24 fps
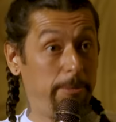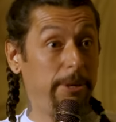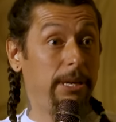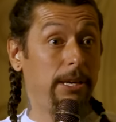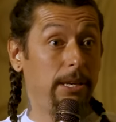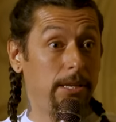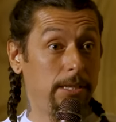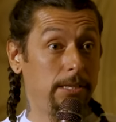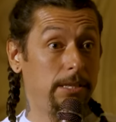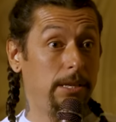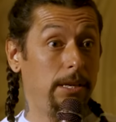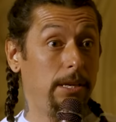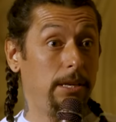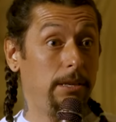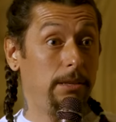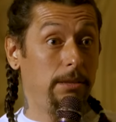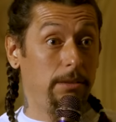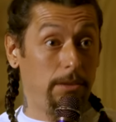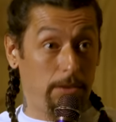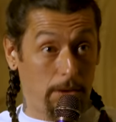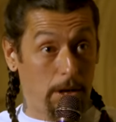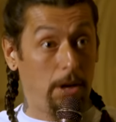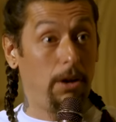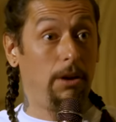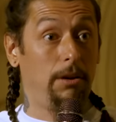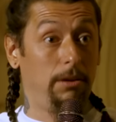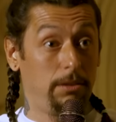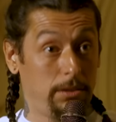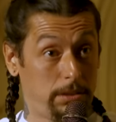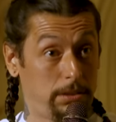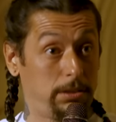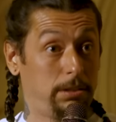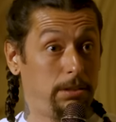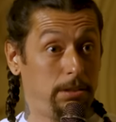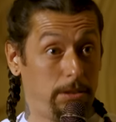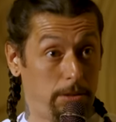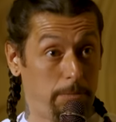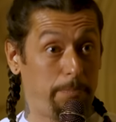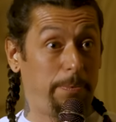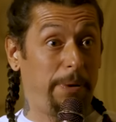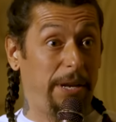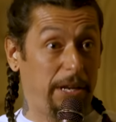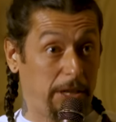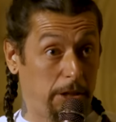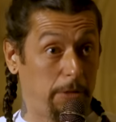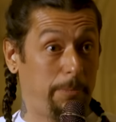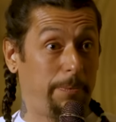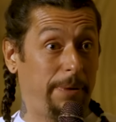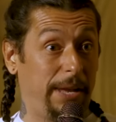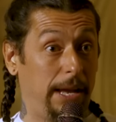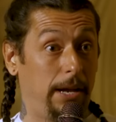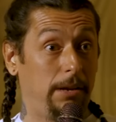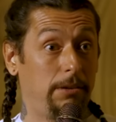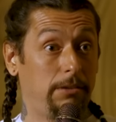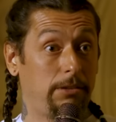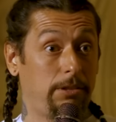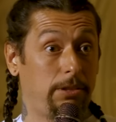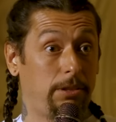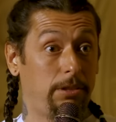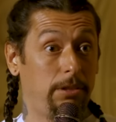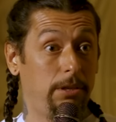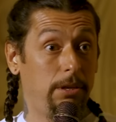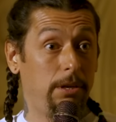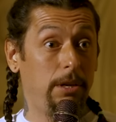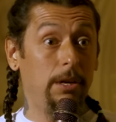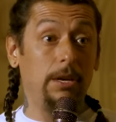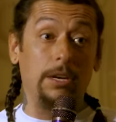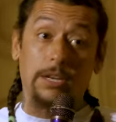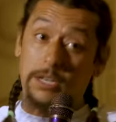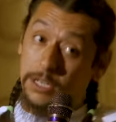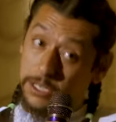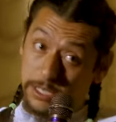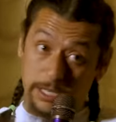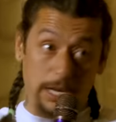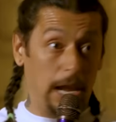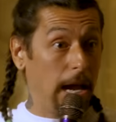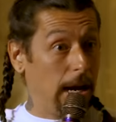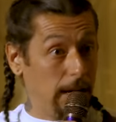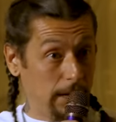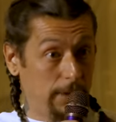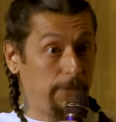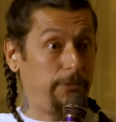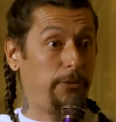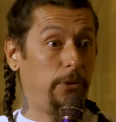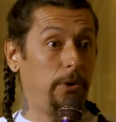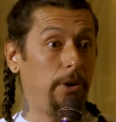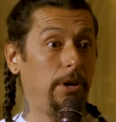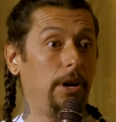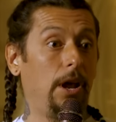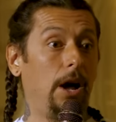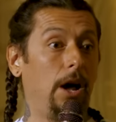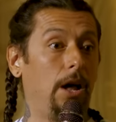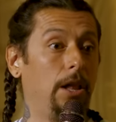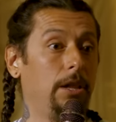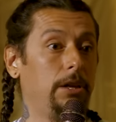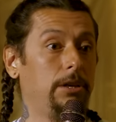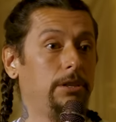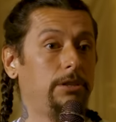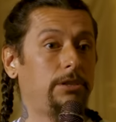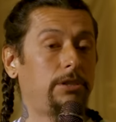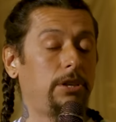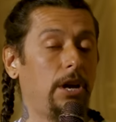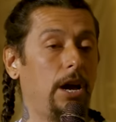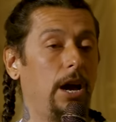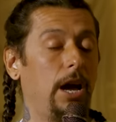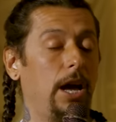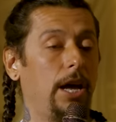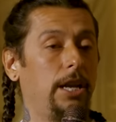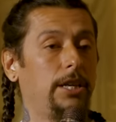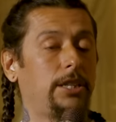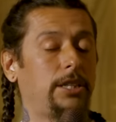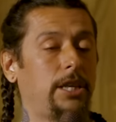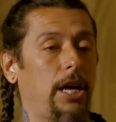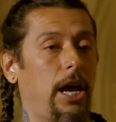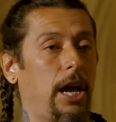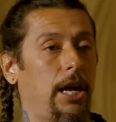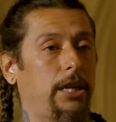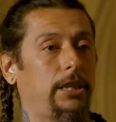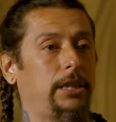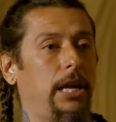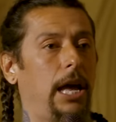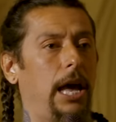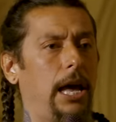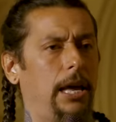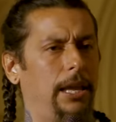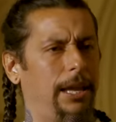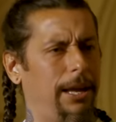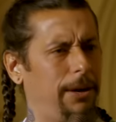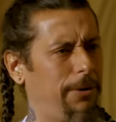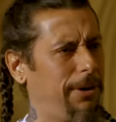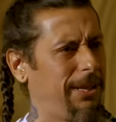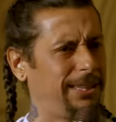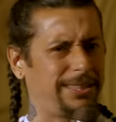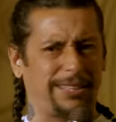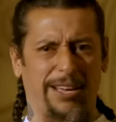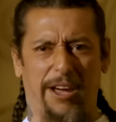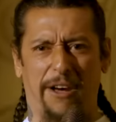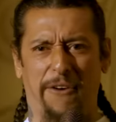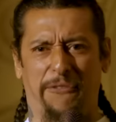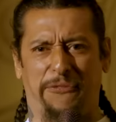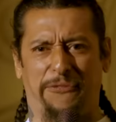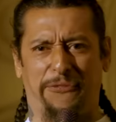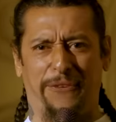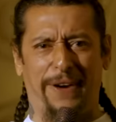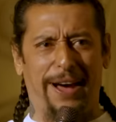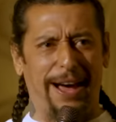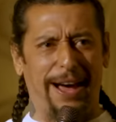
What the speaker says: big is it? Oh, it's a little pecker pouch. $94. Go ahead, check that. Like, what the